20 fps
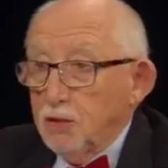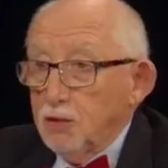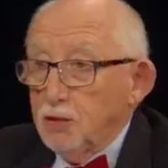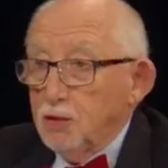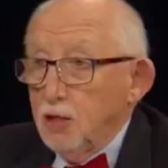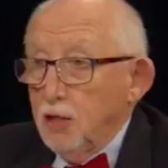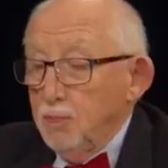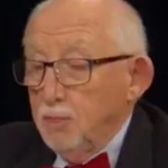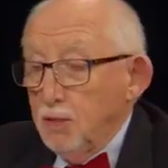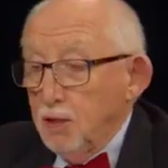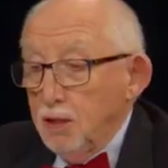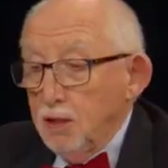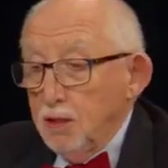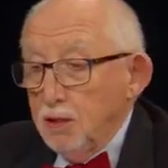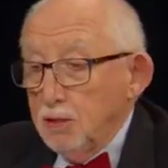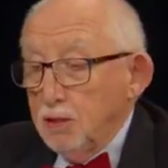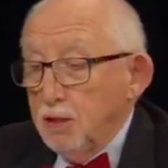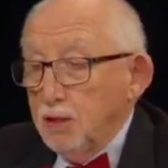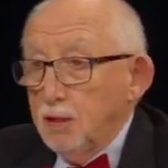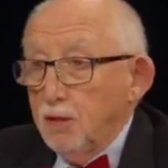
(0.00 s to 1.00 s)
the Chamber, and
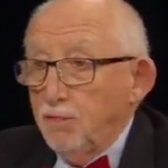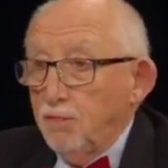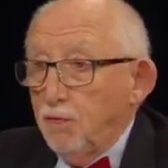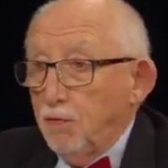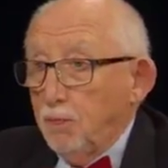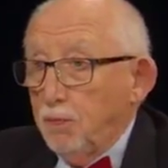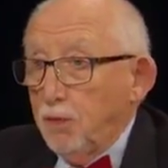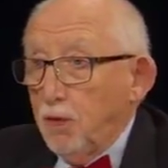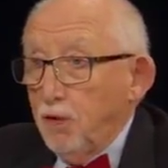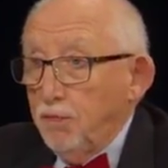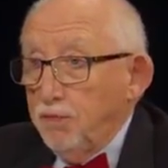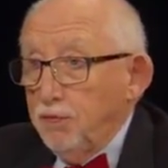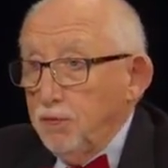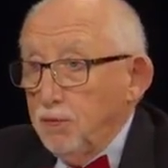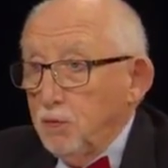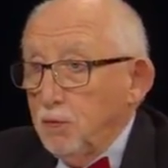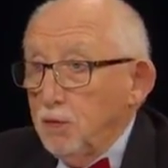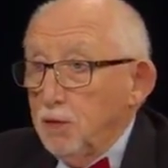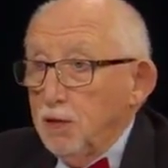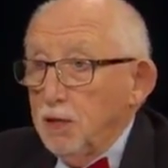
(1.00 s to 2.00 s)
is it a for-profit
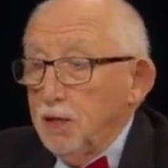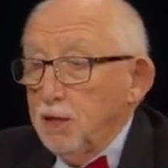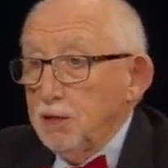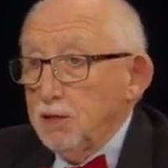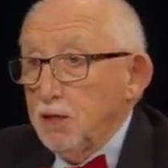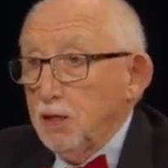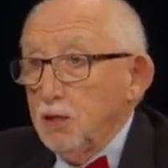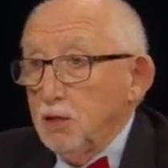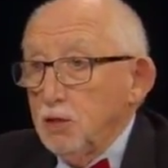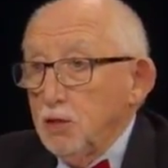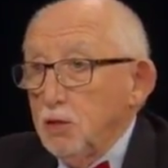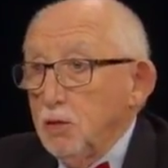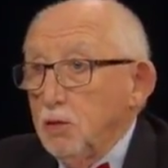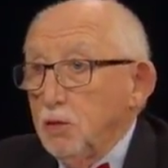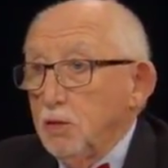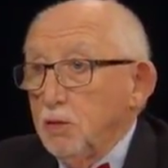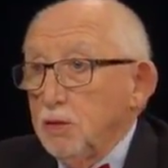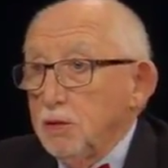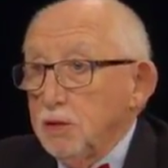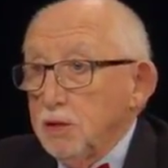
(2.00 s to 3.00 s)
organization,
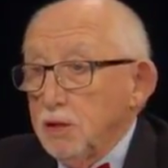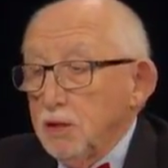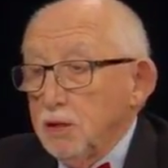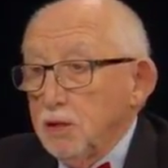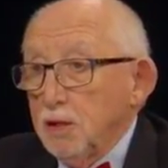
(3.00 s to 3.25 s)
or is it